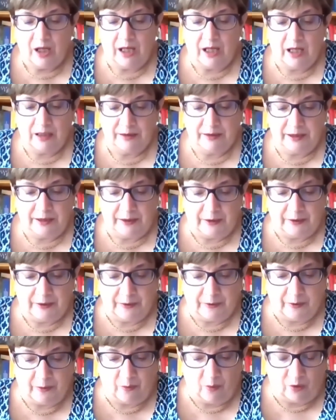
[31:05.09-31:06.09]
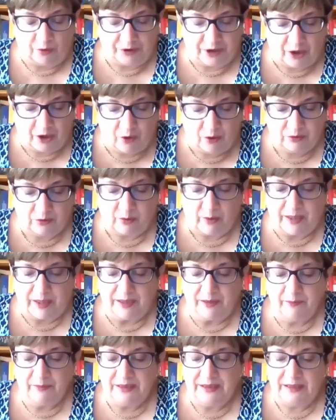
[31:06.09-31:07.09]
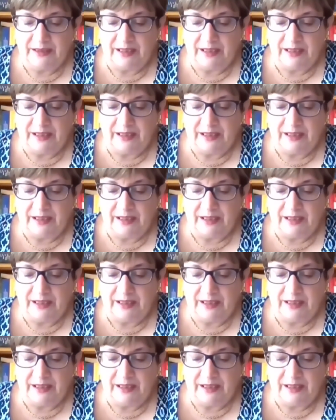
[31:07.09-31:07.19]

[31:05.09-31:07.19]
On the contrary,